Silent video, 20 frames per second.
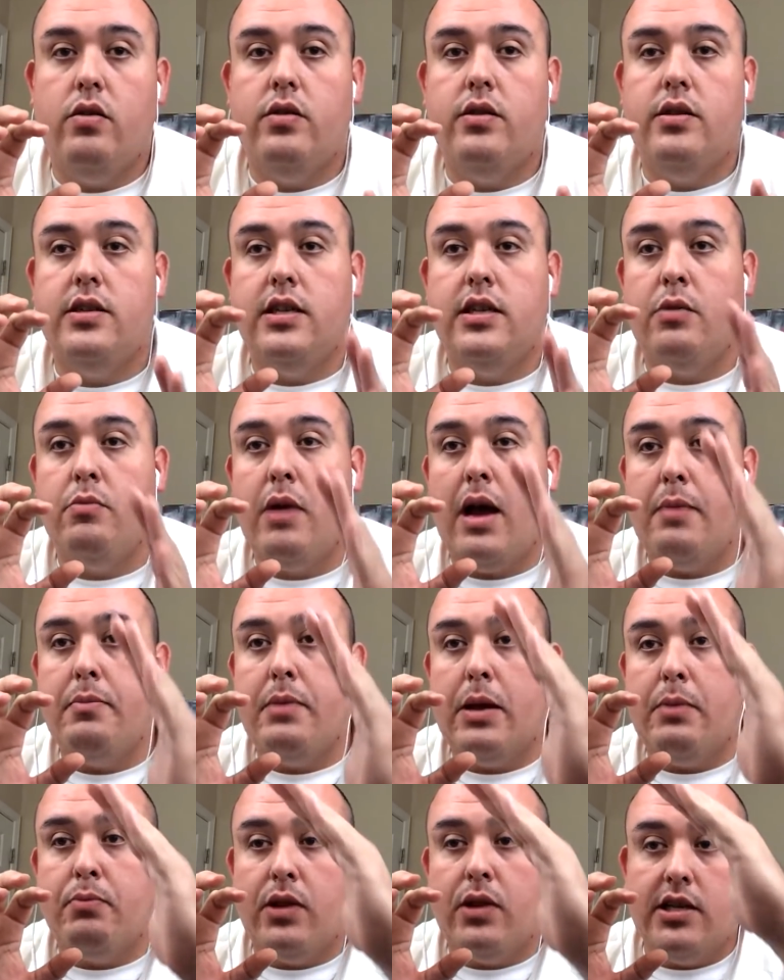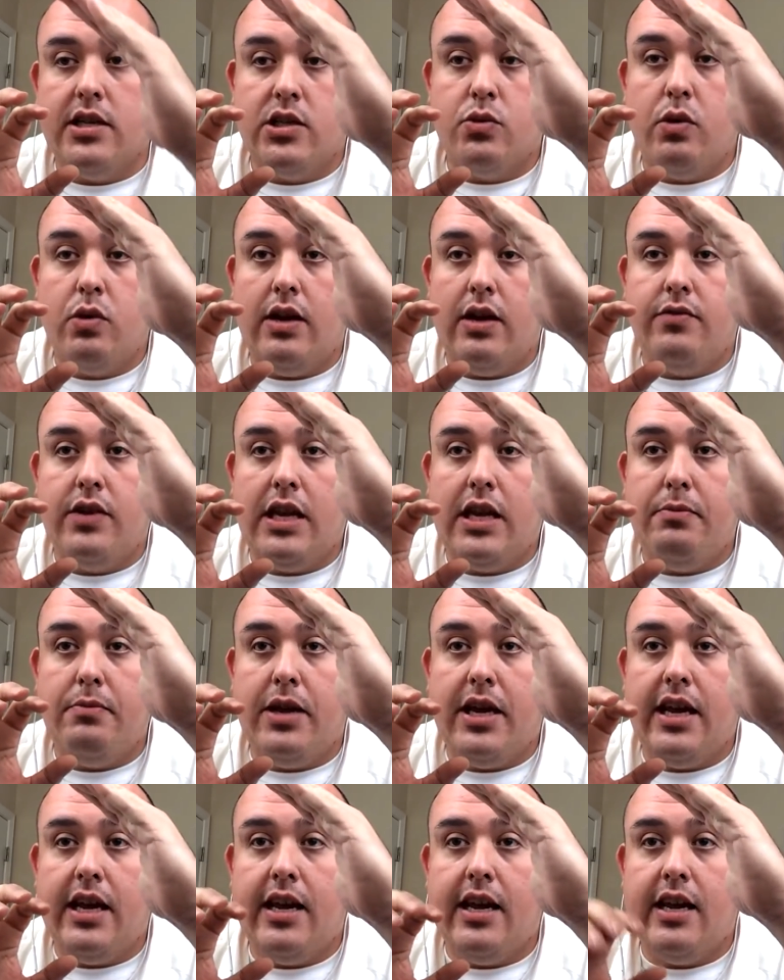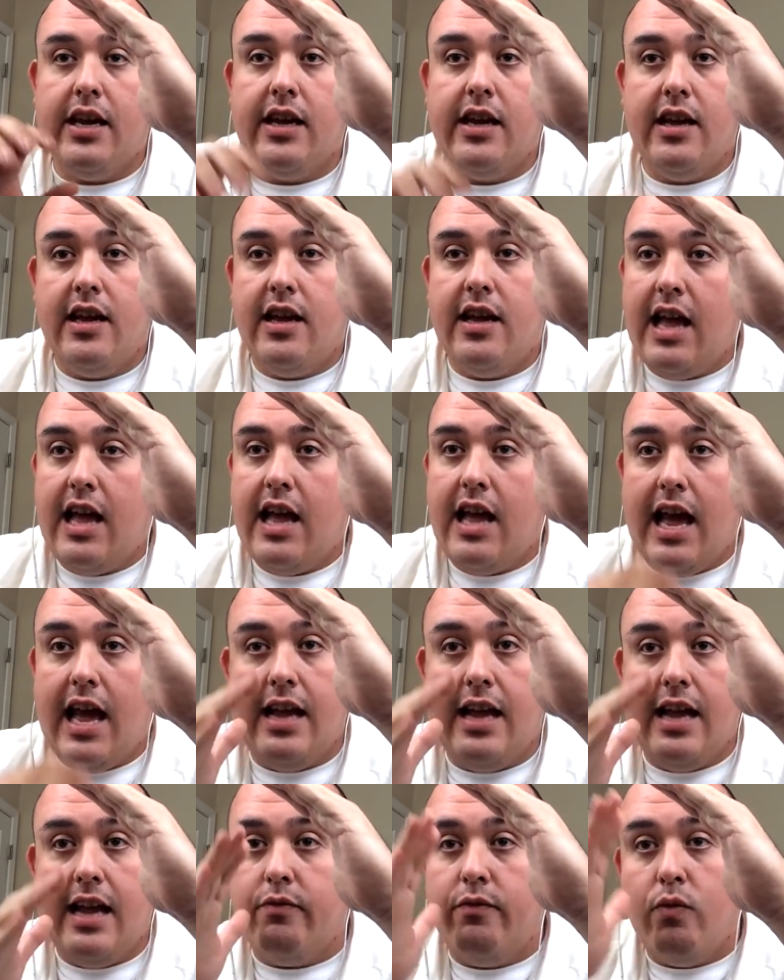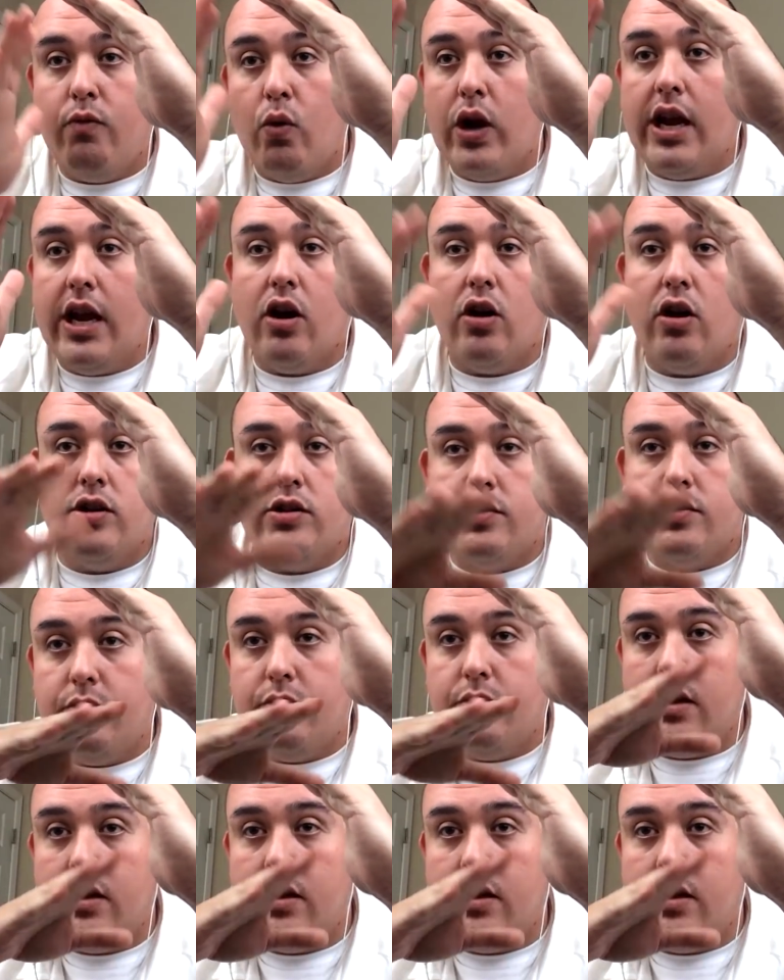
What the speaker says: might be plus 12 dB at 40 hertz with a